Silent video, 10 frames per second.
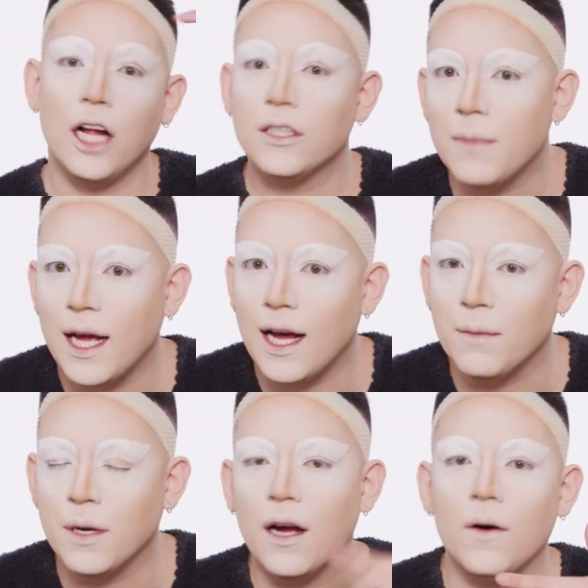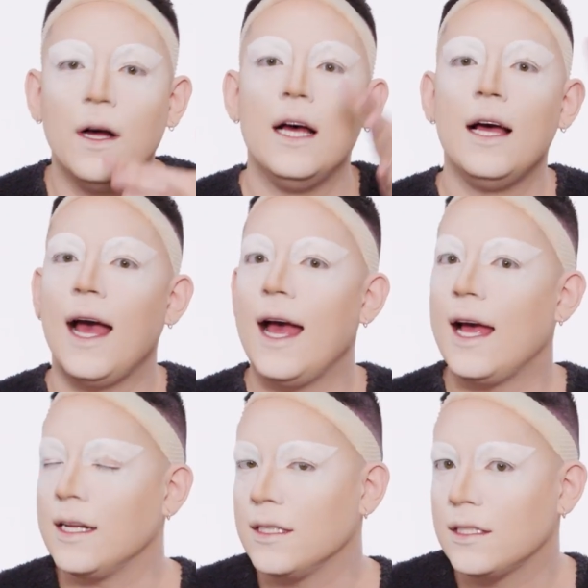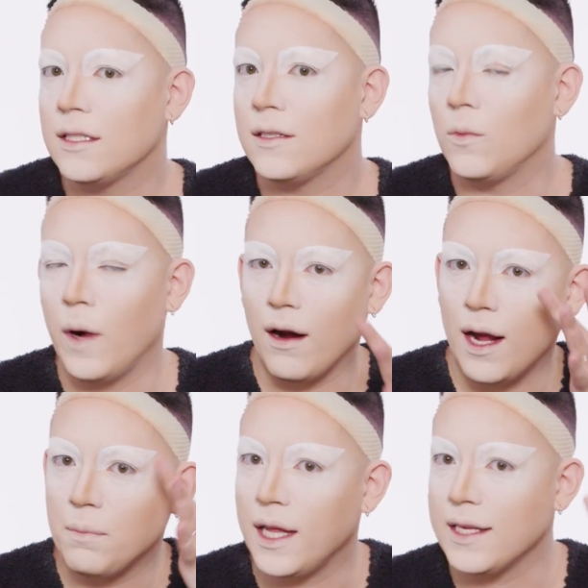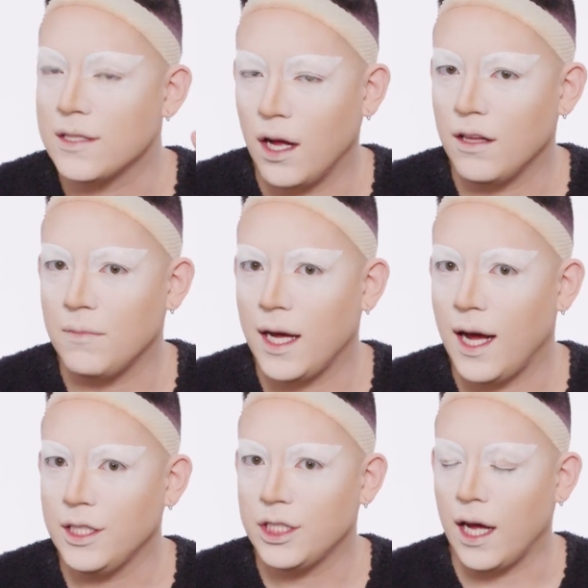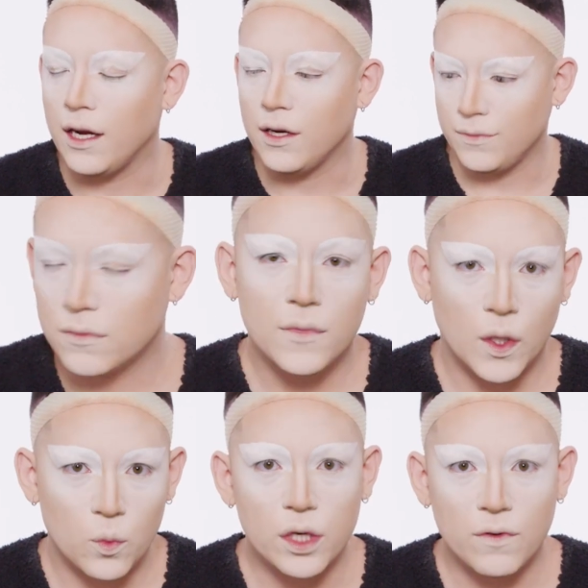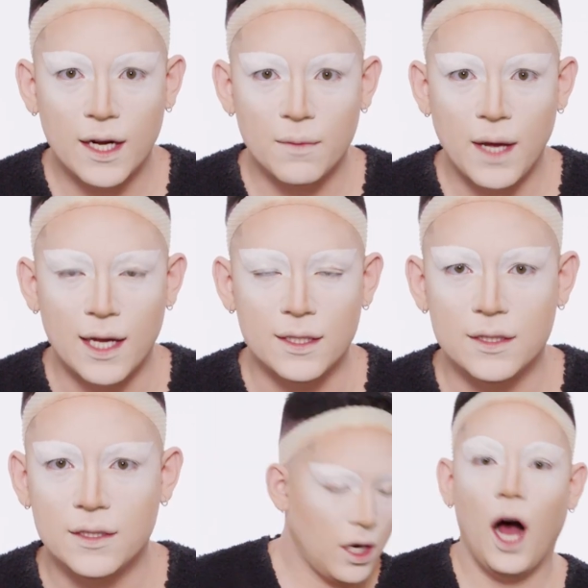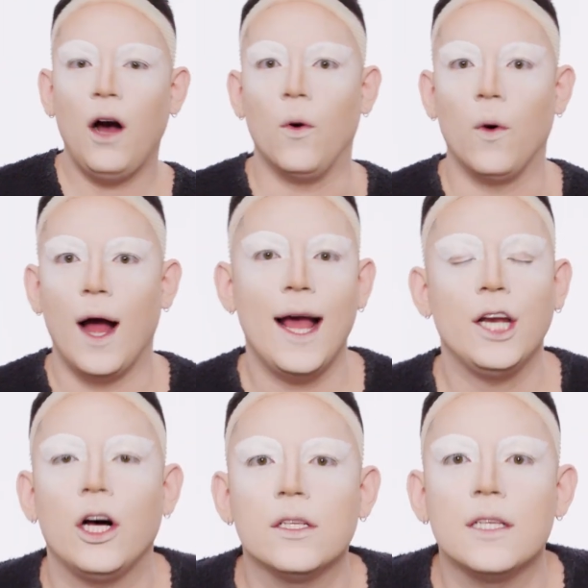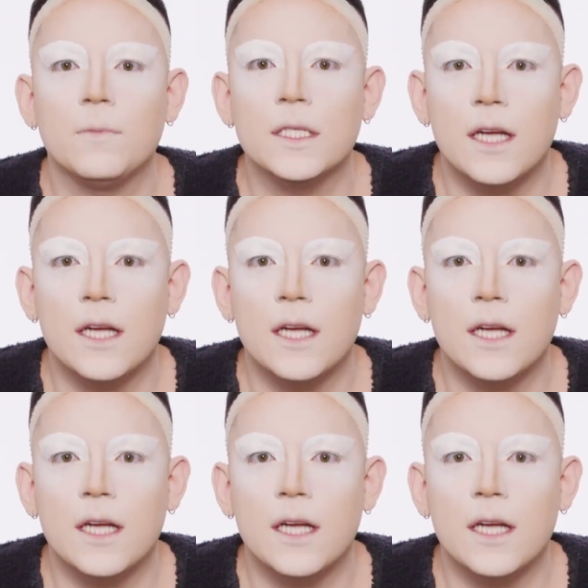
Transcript: under my eyebrow and where I place all of my eyeshadow. Would recommend. Oh, and Halsey was